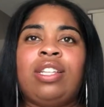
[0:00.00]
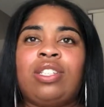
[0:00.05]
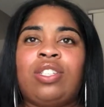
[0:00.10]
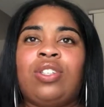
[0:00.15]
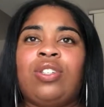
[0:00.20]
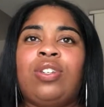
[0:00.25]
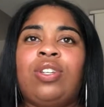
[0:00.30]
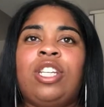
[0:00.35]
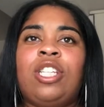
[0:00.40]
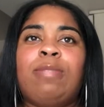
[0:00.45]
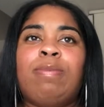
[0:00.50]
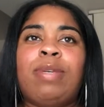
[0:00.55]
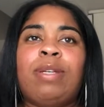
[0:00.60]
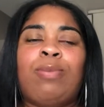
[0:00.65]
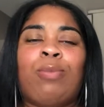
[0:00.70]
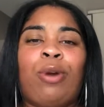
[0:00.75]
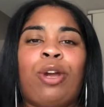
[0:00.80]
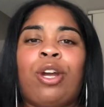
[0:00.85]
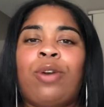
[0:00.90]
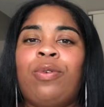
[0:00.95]
So he's been
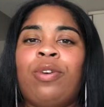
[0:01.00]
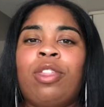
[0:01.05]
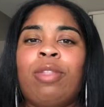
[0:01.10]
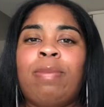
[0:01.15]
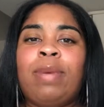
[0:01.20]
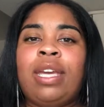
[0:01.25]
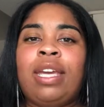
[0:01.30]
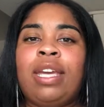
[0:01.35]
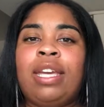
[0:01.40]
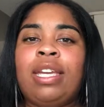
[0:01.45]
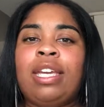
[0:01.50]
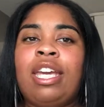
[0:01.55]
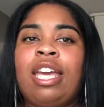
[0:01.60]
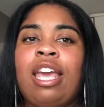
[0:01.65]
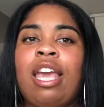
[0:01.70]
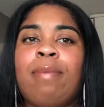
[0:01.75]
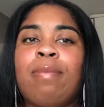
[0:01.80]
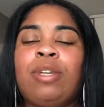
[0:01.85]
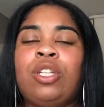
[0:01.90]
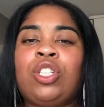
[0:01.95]
working with me and
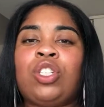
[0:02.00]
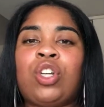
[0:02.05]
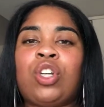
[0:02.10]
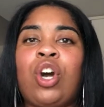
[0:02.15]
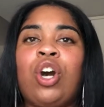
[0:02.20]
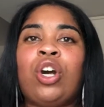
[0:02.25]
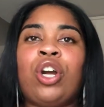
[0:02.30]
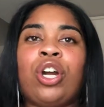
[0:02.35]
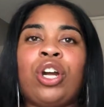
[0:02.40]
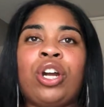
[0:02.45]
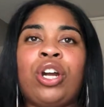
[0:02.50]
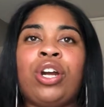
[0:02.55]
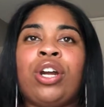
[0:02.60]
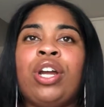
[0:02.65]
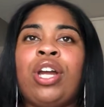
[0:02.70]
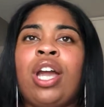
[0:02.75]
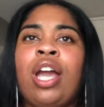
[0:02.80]
getting me stronger.